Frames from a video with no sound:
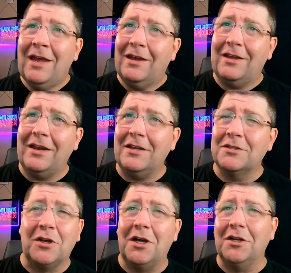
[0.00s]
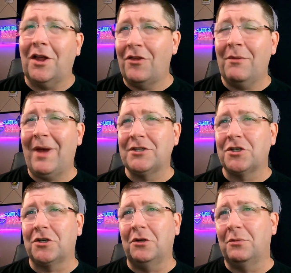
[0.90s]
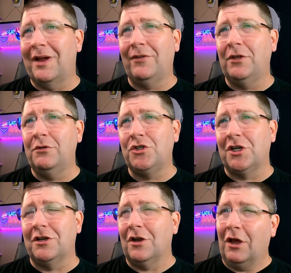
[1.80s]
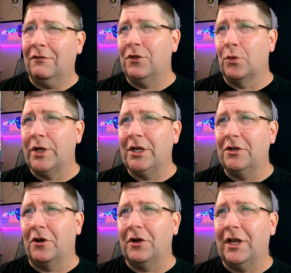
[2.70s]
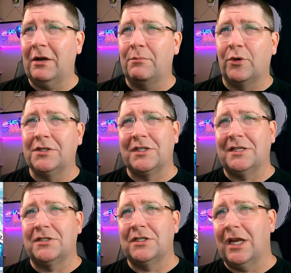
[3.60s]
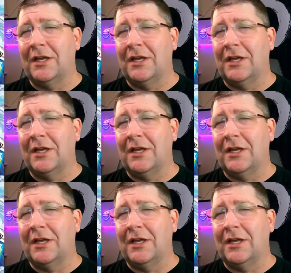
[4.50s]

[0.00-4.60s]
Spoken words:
It is called The Magical Revolution of the Reincarnated Princess